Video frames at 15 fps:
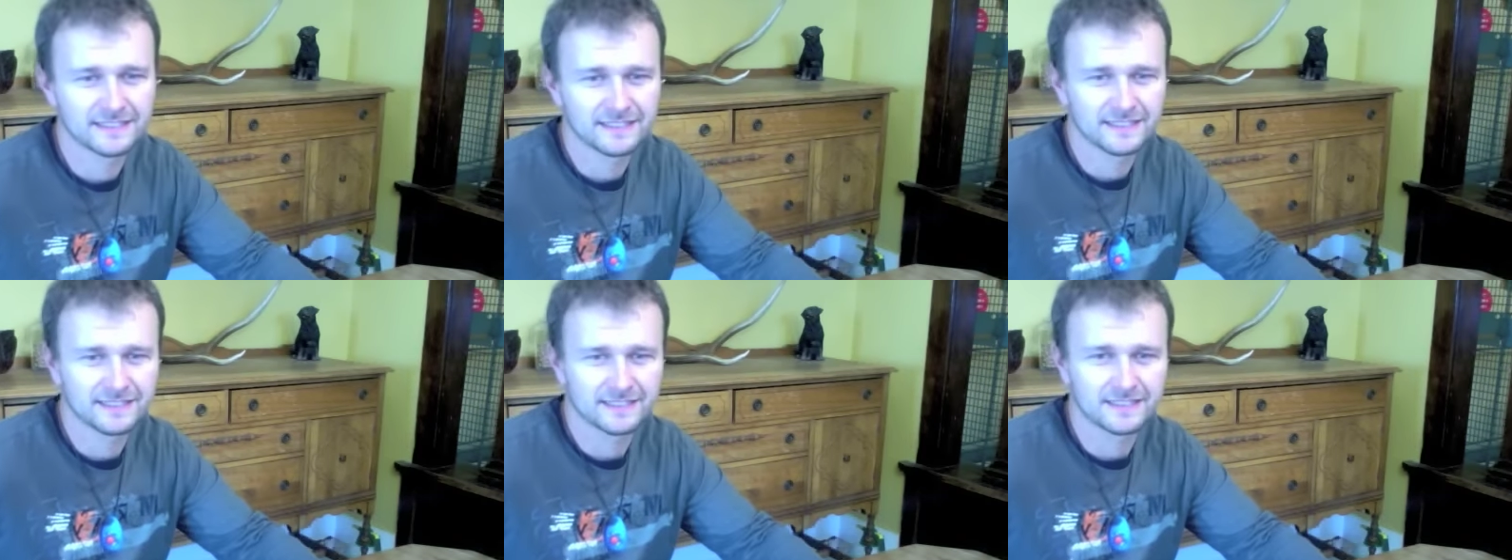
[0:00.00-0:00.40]

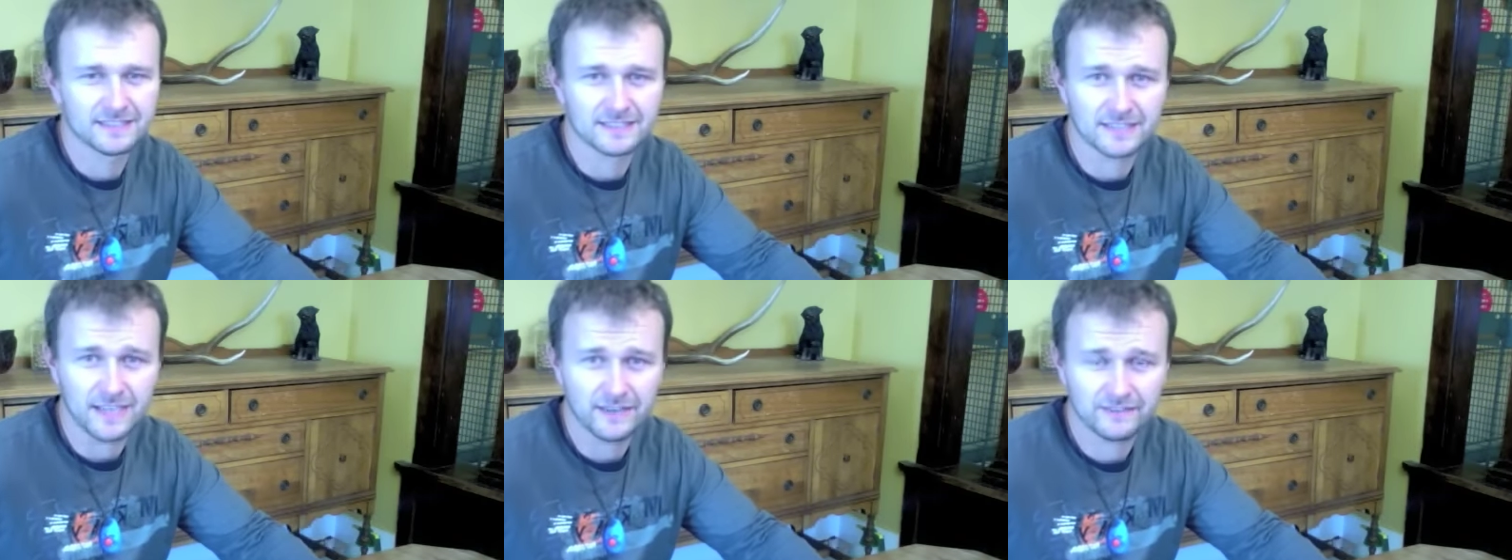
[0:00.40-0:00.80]
it's the
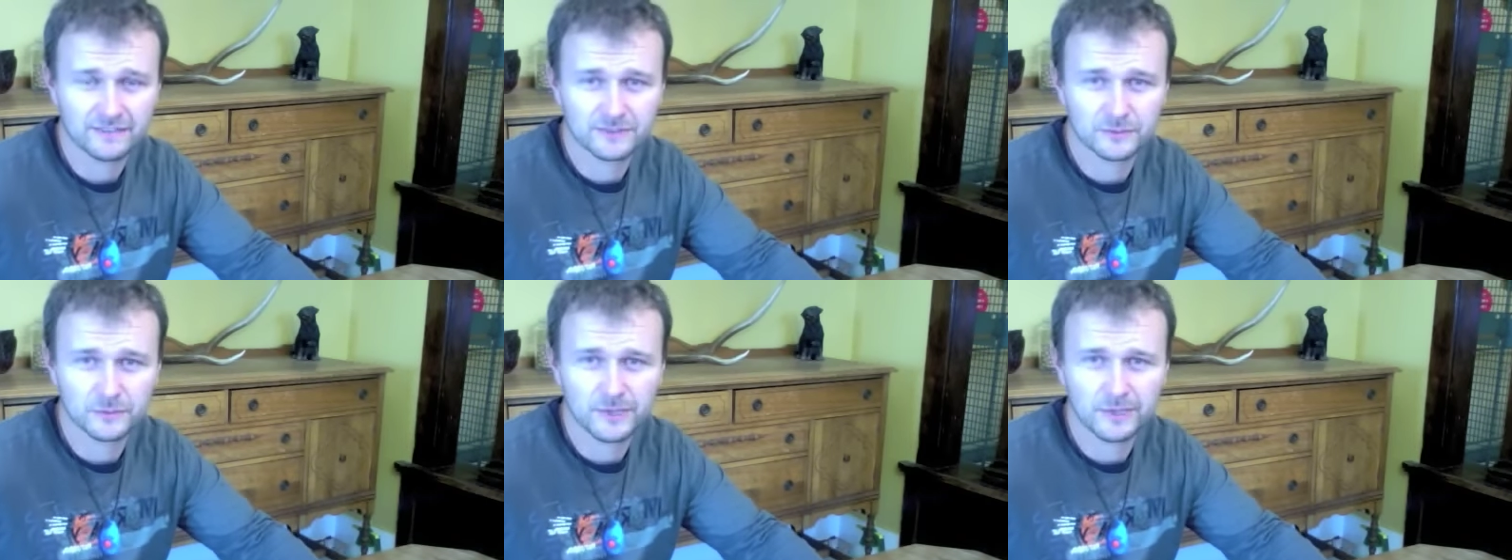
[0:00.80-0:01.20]

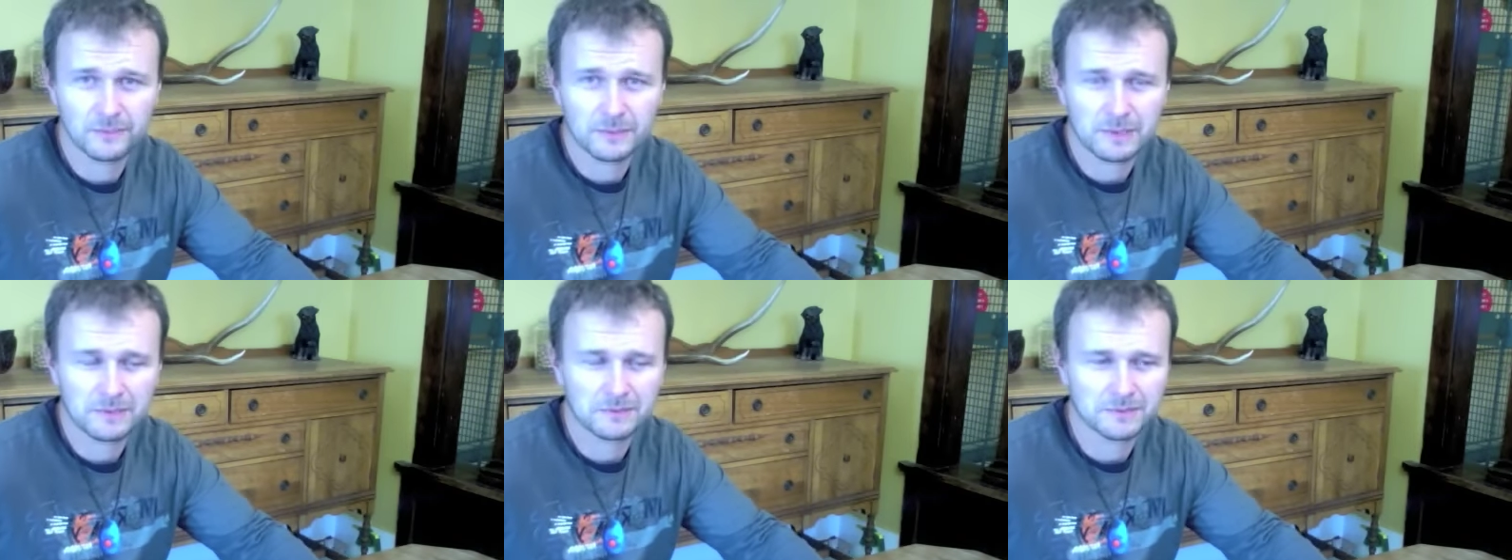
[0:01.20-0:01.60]
safest way
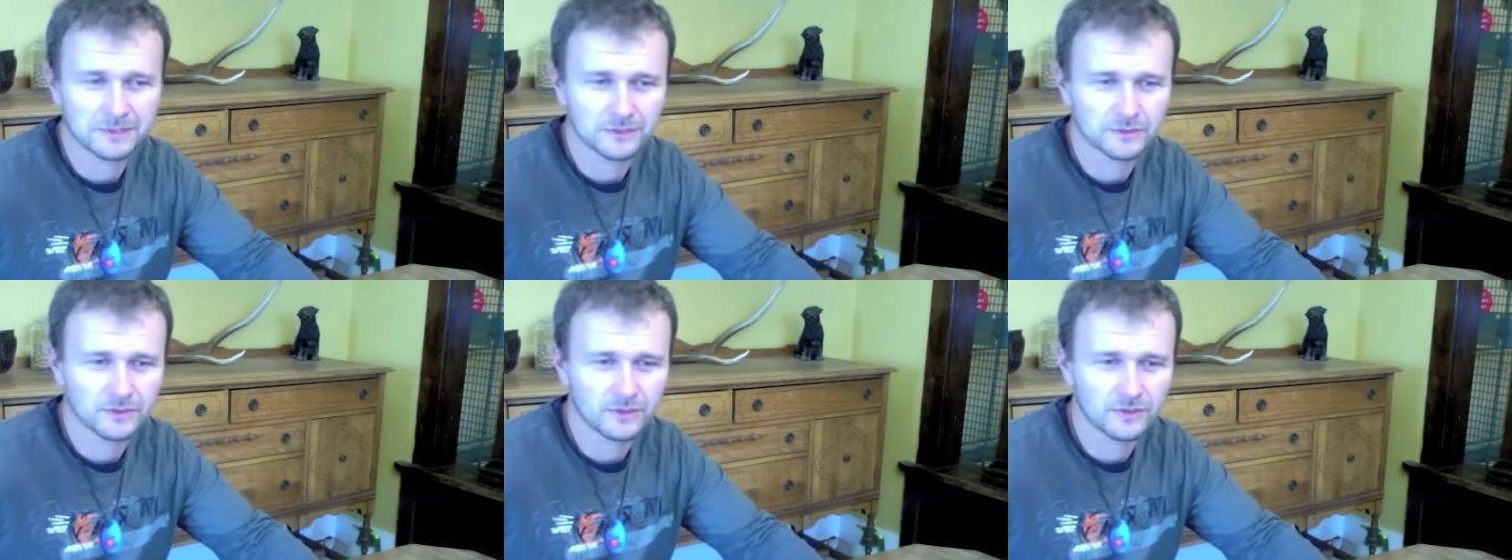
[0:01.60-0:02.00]
probably
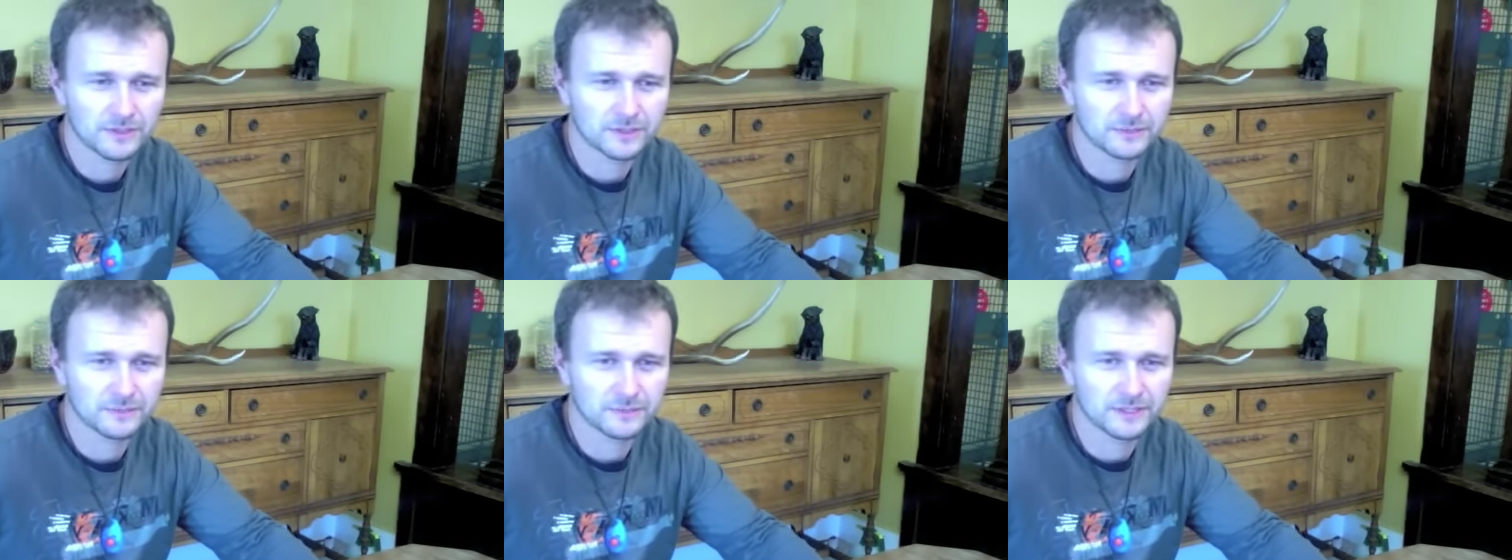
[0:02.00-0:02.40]
to hold
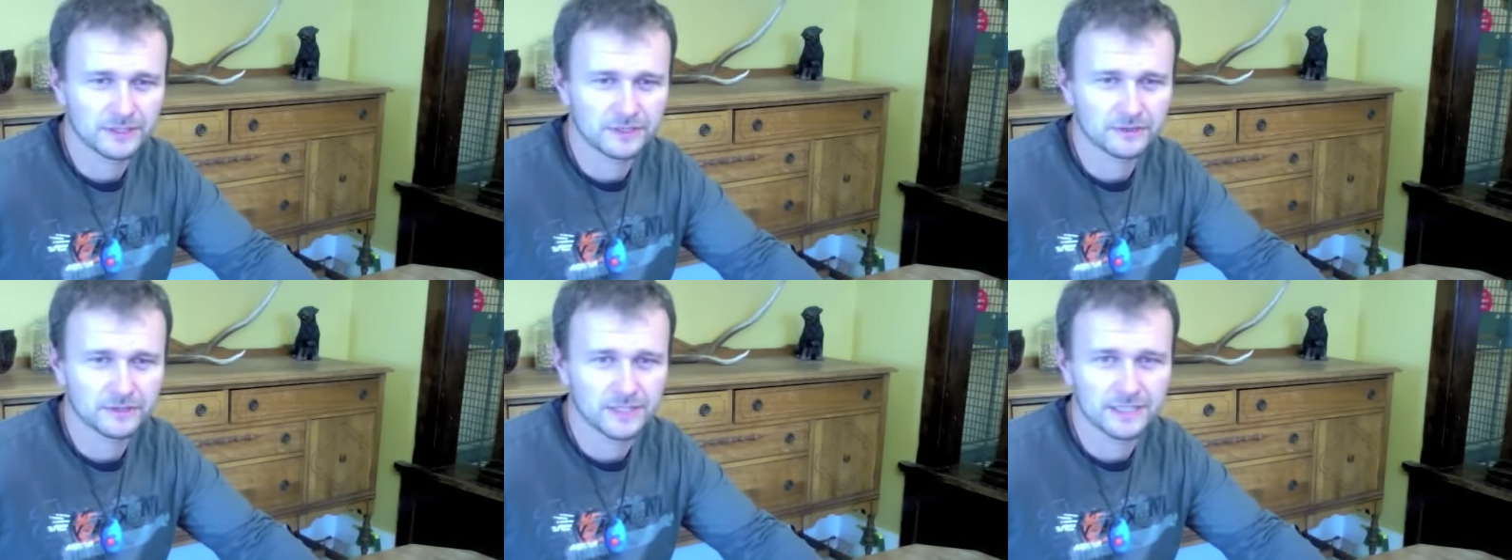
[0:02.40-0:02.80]
them when
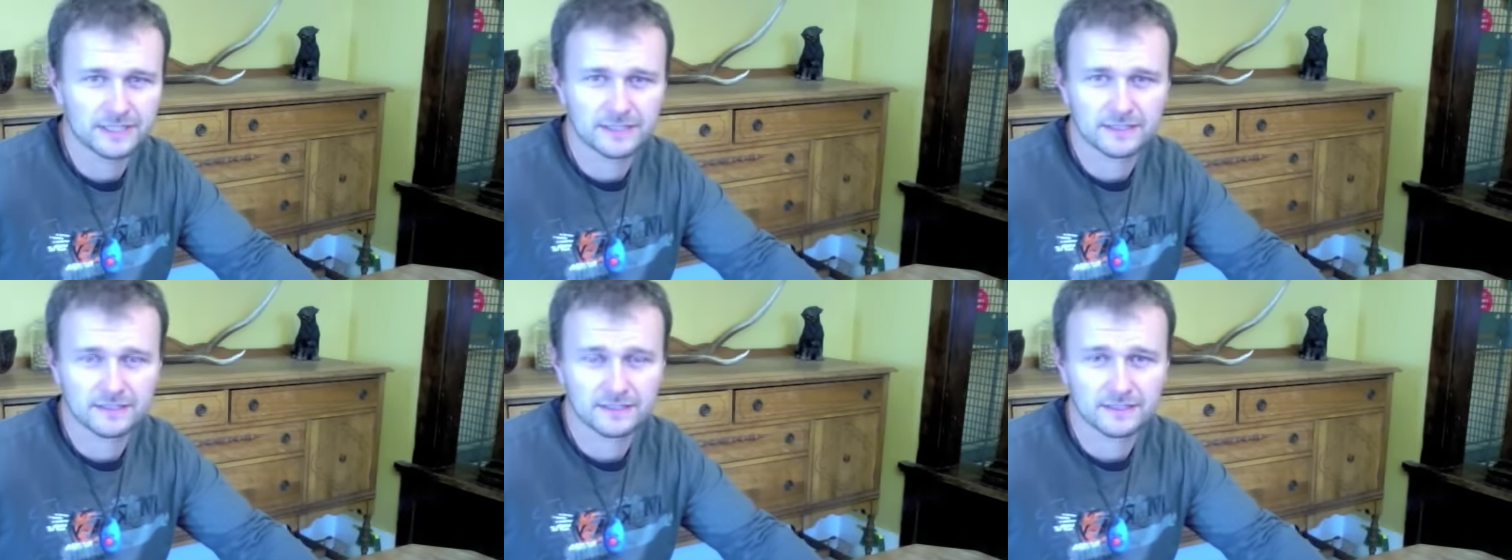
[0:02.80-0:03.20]
you
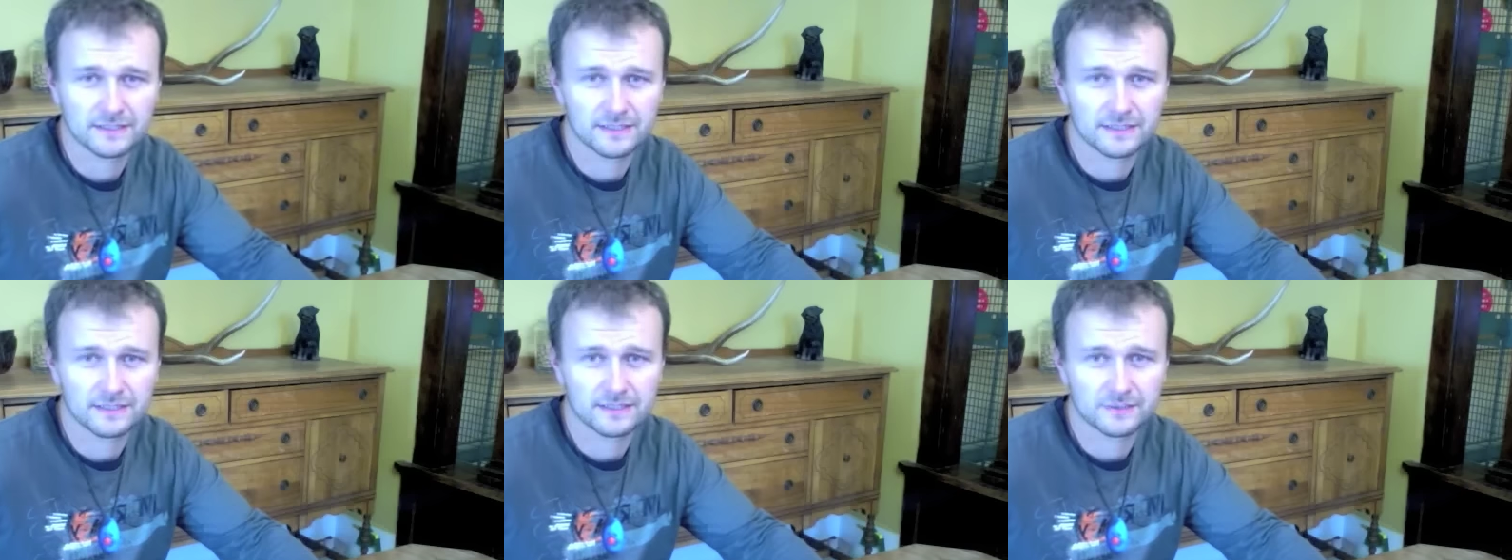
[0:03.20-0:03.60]
guys are,